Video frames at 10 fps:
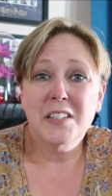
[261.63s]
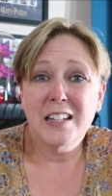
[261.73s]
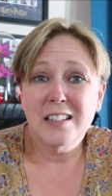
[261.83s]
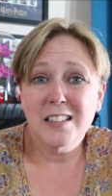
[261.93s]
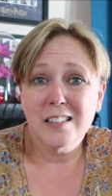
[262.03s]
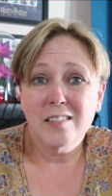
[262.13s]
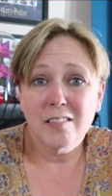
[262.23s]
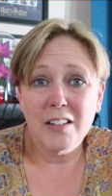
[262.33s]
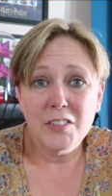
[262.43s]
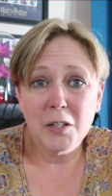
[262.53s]
Dennis
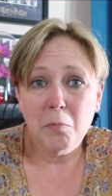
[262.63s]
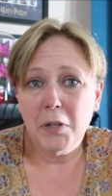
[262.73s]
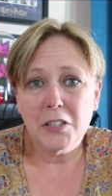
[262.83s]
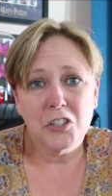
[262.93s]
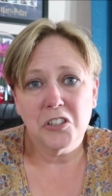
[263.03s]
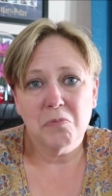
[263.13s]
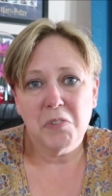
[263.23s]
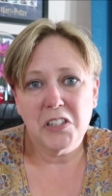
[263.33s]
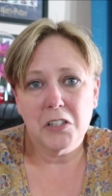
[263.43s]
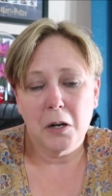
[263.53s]
loves it, but
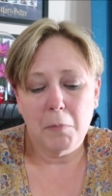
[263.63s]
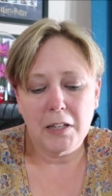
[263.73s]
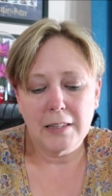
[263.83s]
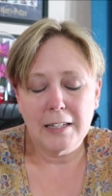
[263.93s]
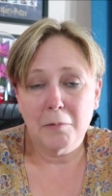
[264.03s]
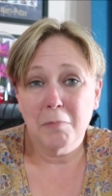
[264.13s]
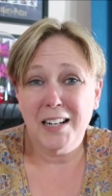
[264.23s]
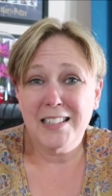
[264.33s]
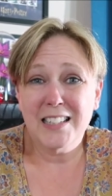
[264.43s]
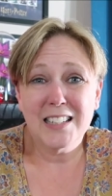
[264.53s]
it's not my thing. But
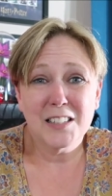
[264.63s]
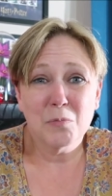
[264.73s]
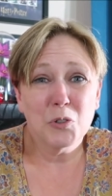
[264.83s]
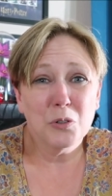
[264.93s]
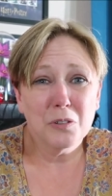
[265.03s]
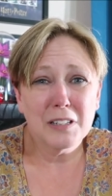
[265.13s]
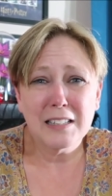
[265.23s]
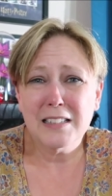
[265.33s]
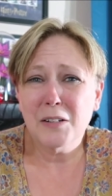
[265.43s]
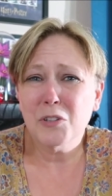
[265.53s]
I did get some cool
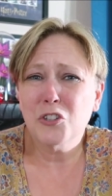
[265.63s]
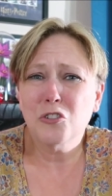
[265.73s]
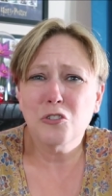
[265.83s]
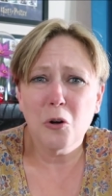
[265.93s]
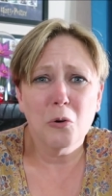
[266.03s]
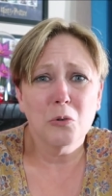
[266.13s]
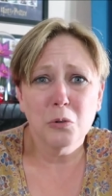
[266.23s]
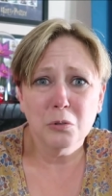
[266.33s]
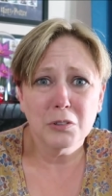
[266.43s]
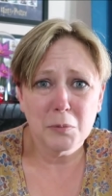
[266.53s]
things and it was so
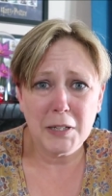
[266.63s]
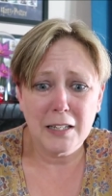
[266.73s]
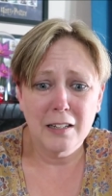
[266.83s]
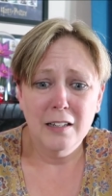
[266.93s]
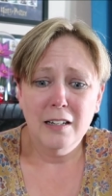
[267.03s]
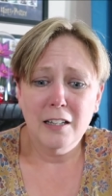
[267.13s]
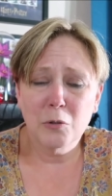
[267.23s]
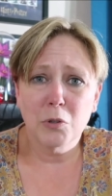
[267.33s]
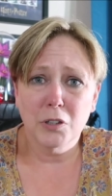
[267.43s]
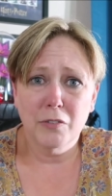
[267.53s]
cool to be in
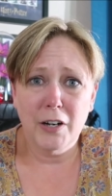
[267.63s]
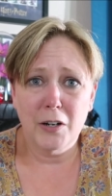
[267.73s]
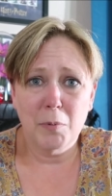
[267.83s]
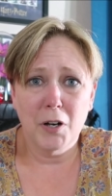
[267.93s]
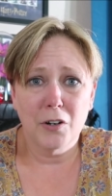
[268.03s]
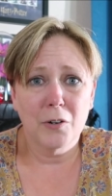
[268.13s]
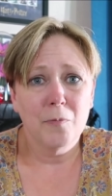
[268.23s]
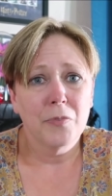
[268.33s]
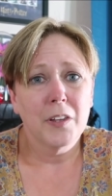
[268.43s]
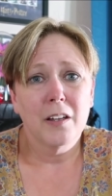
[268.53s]
the world of Harry Potter.
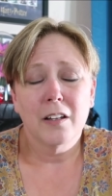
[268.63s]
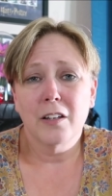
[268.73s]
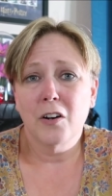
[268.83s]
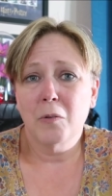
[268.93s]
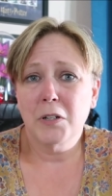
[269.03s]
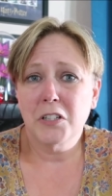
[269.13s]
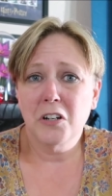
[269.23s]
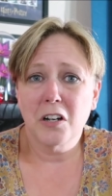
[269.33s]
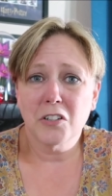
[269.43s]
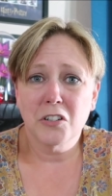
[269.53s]
You know, I went to
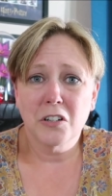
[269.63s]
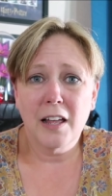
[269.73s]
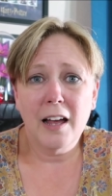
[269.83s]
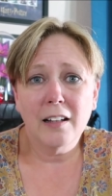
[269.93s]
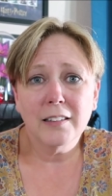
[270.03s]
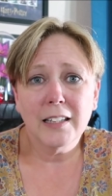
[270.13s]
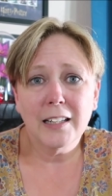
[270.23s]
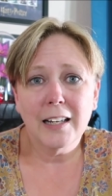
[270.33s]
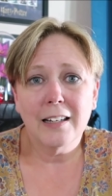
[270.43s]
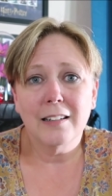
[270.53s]
Knockturn
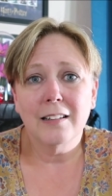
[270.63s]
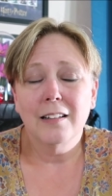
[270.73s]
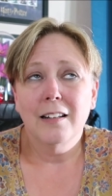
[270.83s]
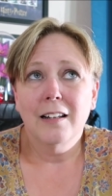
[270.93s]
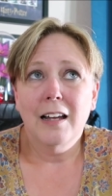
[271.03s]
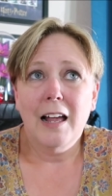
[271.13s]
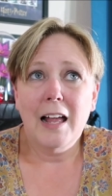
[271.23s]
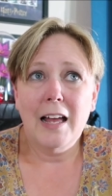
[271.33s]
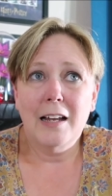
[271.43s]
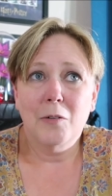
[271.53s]
Alley and
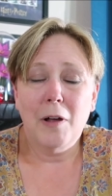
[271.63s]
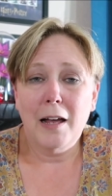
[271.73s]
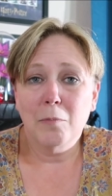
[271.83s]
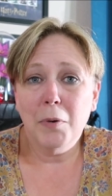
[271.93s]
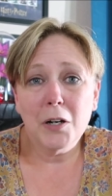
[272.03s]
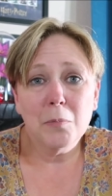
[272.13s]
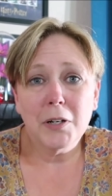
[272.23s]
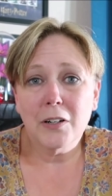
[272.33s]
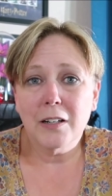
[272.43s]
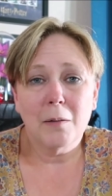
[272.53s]
had
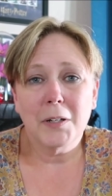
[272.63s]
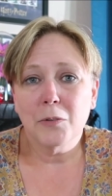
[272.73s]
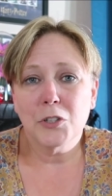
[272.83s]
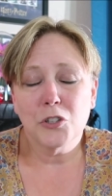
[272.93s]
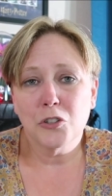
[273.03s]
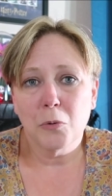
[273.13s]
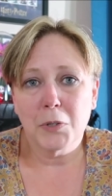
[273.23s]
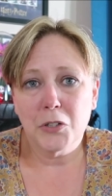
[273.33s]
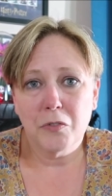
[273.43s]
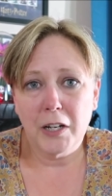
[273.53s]
butterbeer and I mean, it was just so
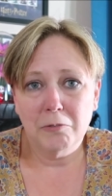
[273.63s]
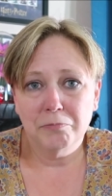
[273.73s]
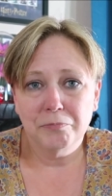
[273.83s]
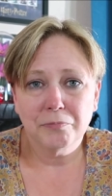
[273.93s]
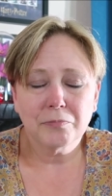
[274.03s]
much fun.